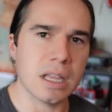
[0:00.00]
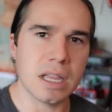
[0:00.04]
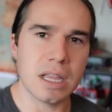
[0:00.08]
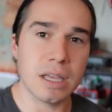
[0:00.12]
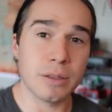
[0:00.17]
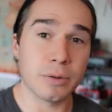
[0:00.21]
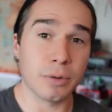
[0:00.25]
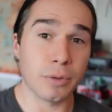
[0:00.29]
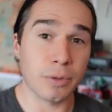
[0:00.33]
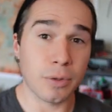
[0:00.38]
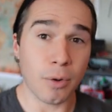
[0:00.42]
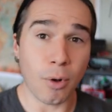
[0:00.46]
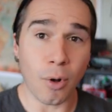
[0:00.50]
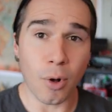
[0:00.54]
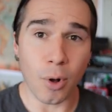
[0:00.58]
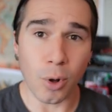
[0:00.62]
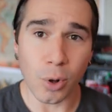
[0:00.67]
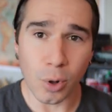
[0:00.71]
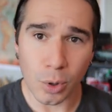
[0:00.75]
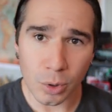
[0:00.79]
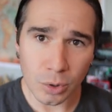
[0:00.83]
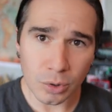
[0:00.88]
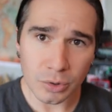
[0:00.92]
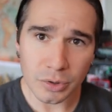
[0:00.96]
either the
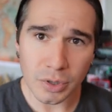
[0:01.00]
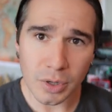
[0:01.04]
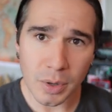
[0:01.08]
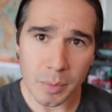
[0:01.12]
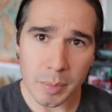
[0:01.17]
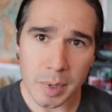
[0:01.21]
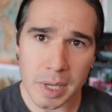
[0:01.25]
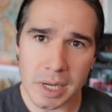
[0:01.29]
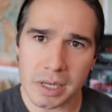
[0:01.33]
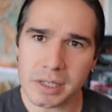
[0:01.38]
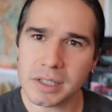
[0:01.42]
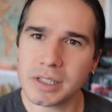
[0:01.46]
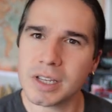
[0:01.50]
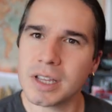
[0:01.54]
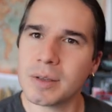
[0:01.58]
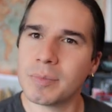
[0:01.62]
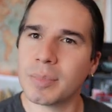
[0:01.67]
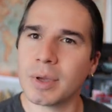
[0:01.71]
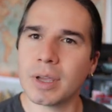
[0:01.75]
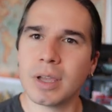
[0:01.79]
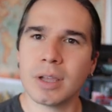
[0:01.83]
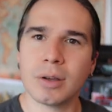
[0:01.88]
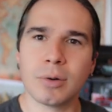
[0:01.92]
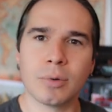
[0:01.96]
old
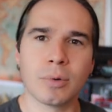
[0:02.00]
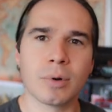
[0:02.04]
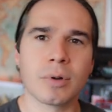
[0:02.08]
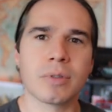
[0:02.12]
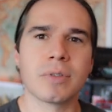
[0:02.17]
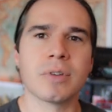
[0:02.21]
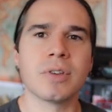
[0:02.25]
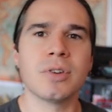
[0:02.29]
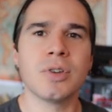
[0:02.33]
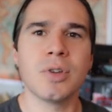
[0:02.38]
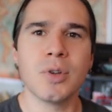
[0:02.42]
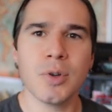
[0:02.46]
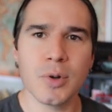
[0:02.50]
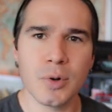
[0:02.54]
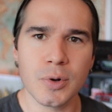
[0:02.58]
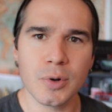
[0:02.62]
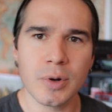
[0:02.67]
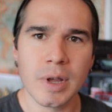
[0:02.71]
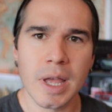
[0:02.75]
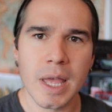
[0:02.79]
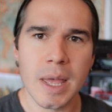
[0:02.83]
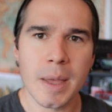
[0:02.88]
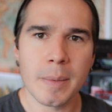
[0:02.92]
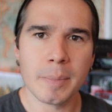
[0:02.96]
PCB or the
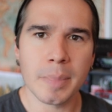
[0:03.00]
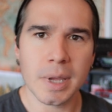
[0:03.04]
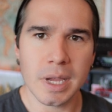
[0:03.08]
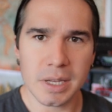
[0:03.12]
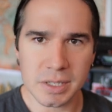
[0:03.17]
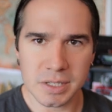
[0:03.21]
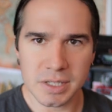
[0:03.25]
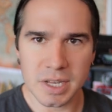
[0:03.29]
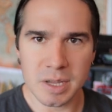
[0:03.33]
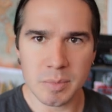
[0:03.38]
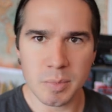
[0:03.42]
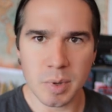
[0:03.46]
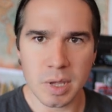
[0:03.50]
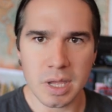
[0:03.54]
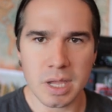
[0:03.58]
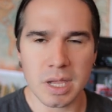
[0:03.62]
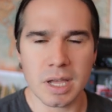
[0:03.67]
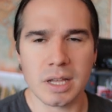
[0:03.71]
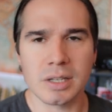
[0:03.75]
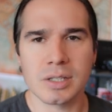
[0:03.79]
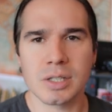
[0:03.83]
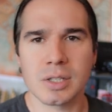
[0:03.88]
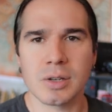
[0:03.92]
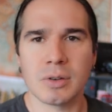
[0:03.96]
new
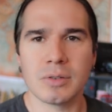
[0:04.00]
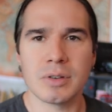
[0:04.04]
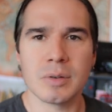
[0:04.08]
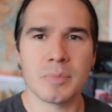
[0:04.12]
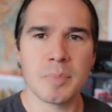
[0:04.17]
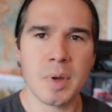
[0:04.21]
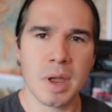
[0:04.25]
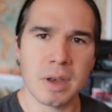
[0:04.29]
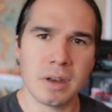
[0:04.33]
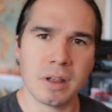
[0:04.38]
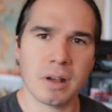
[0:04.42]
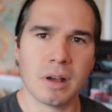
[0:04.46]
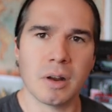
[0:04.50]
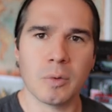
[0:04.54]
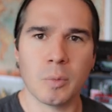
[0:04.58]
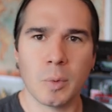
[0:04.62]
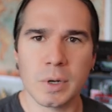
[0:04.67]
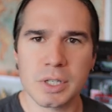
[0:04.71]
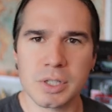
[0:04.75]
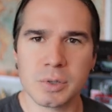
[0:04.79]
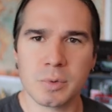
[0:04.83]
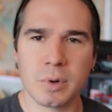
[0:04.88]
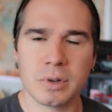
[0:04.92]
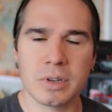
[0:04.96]
PCB. And so depending on
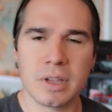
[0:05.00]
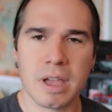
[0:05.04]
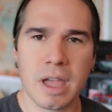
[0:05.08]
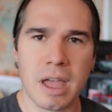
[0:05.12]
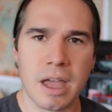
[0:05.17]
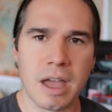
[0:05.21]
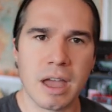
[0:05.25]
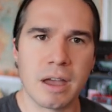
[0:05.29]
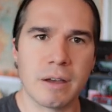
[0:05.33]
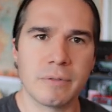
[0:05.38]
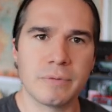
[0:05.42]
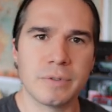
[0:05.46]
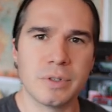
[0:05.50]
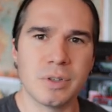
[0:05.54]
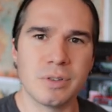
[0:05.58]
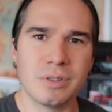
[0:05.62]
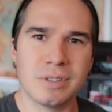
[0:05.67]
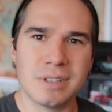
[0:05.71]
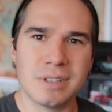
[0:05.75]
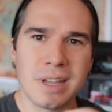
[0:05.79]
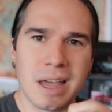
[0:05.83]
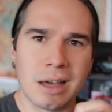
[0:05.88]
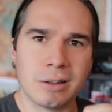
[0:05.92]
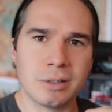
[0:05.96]
which one you have,
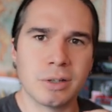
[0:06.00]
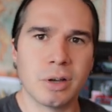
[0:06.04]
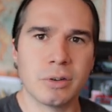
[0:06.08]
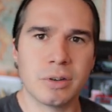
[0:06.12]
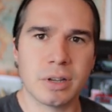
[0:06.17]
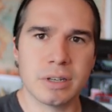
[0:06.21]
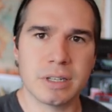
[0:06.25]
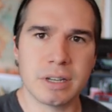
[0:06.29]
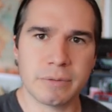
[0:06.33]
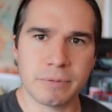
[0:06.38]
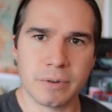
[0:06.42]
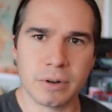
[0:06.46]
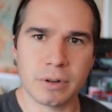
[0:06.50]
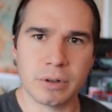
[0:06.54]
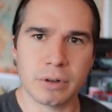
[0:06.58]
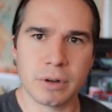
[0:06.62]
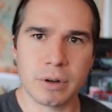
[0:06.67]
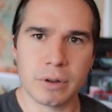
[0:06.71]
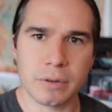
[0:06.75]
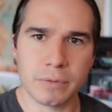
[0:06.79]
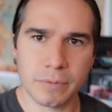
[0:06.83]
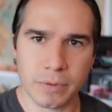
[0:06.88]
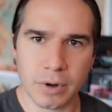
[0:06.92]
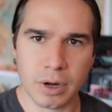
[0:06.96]
you download a different
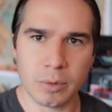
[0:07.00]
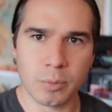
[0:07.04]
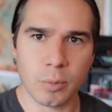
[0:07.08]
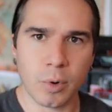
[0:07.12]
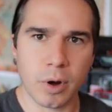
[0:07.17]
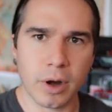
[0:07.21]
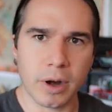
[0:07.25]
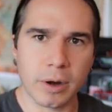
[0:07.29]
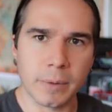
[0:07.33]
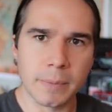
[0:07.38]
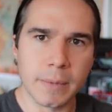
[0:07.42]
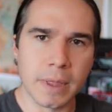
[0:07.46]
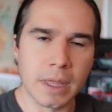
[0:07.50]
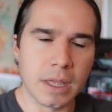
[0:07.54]
firmware.